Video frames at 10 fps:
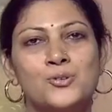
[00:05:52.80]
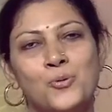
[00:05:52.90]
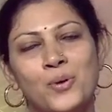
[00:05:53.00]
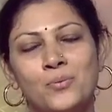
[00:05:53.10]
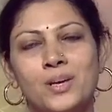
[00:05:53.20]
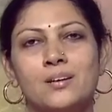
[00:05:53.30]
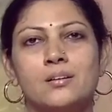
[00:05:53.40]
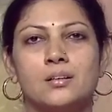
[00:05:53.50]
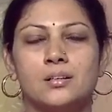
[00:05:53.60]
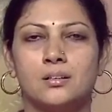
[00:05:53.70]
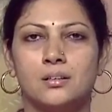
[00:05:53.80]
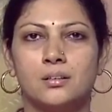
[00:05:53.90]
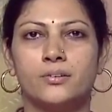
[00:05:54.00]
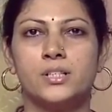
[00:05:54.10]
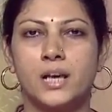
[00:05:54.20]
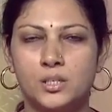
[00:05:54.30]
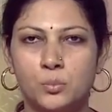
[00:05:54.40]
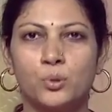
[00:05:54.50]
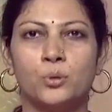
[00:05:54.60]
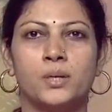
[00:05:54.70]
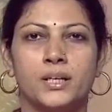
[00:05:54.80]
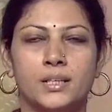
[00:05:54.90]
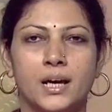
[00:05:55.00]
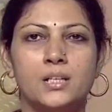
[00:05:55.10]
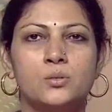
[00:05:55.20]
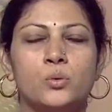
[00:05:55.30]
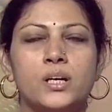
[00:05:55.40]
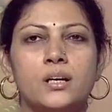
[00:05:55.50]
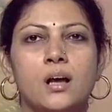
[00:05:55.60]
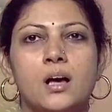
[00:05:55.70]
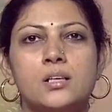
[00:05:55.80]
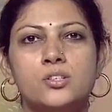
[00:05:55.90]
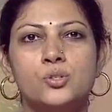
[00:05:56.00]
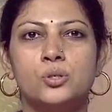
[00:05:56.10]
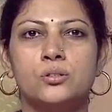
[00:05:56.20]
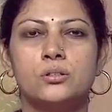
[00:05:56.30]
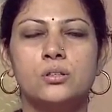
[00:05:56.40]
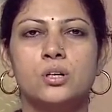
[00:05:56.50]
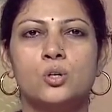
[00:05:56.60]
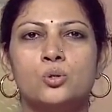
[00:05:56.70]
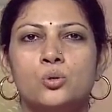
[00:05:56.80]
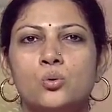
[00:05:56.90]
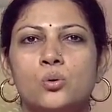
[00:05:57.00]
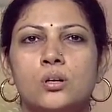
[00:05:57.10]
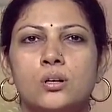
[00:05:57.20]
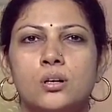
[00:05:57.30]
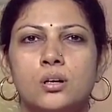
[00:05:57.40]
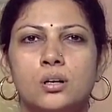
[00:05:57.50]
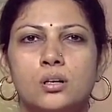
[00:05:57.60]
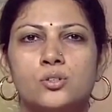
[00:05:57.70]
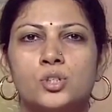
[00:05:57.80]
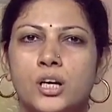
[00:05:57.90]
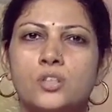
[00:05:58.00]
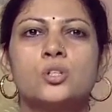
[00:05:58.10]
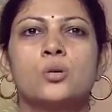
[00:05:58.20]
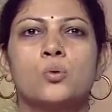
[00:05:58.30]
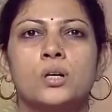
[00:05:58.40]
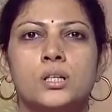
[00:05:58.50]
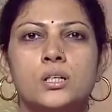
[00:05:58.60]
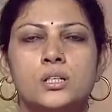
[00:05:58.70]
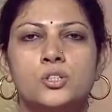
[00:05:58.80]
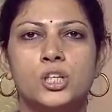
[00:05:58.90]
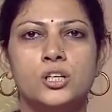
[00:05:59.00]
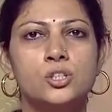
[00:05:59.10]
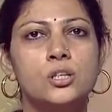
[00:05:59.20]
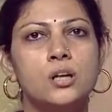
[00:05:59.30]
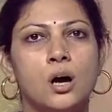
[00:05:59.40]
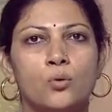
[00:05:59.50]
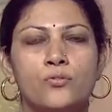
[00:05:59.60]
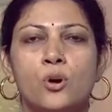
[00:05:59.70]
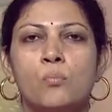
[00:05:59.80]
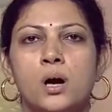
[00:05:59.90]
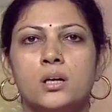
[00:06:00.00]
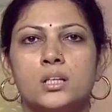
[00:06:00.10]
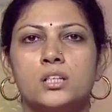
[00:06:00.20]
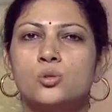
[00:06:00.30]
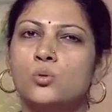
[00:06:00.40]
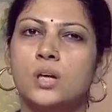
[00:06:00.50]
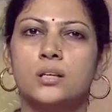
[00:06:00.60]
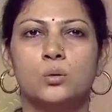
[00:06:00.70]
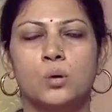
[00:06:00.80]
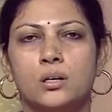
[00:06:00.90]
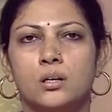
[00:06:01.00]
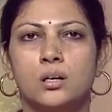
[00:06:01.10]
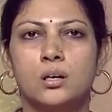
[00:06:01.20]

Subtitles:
So when we recite a poem like that, we can ask the children to change the word, change the noun from monkeys to another one.